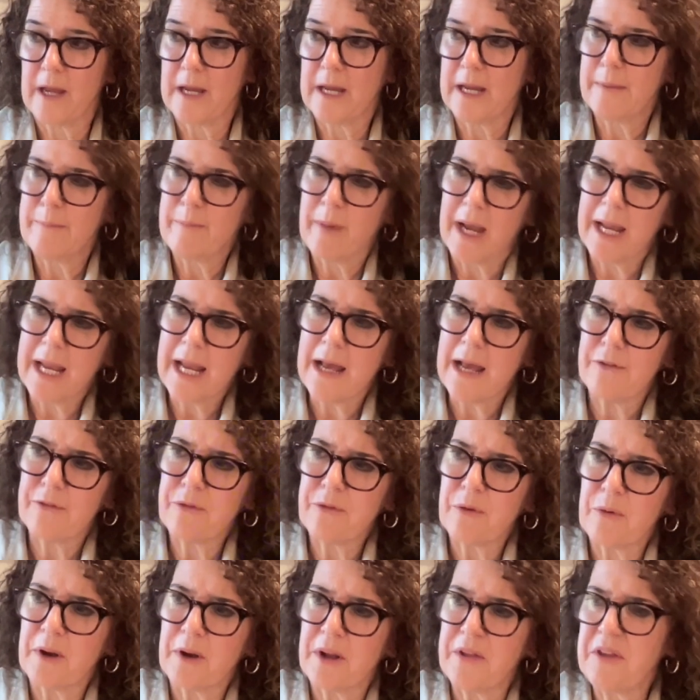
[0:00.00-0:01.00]
Like in my
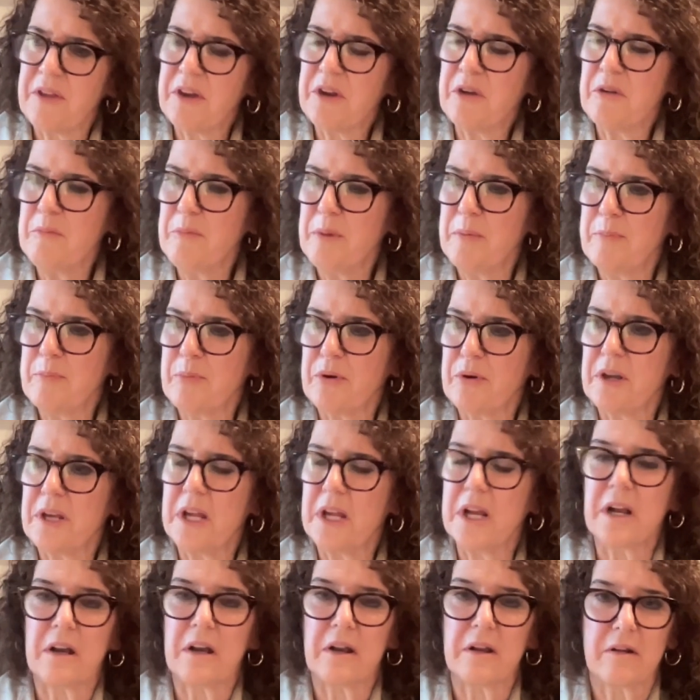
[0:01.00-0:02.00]
household, I think it would be
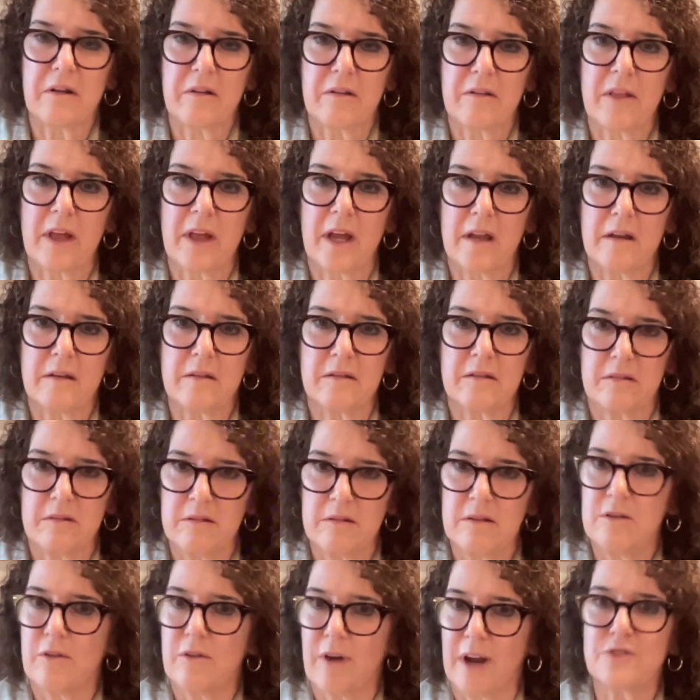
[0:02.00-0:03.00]
pretty clear that
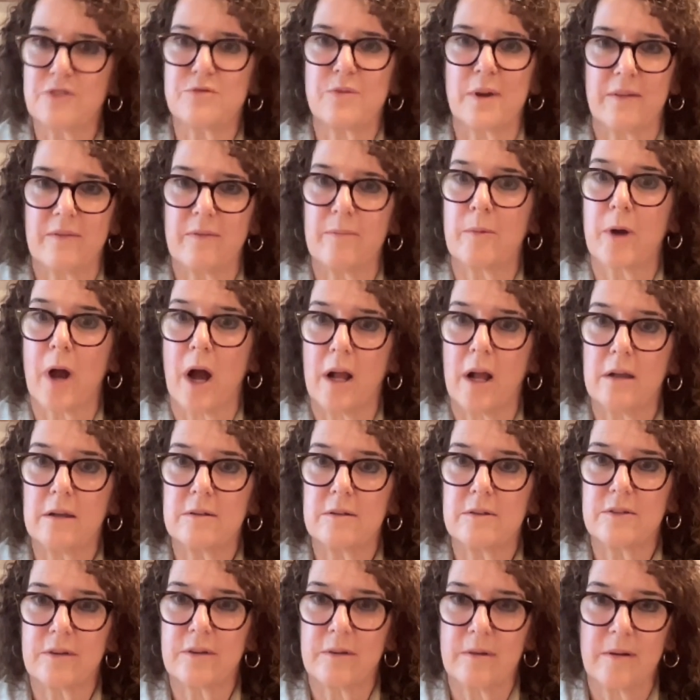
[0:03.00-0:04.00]
you graduate from
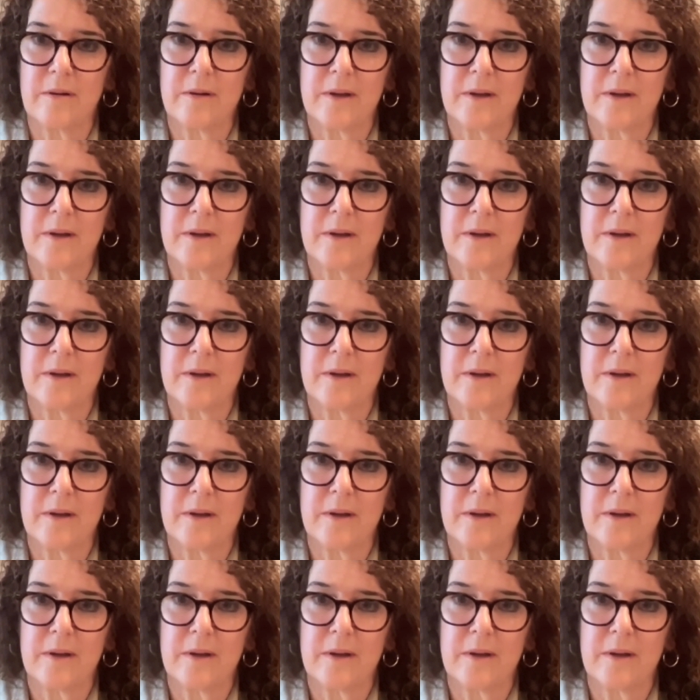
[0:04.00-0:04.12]
college.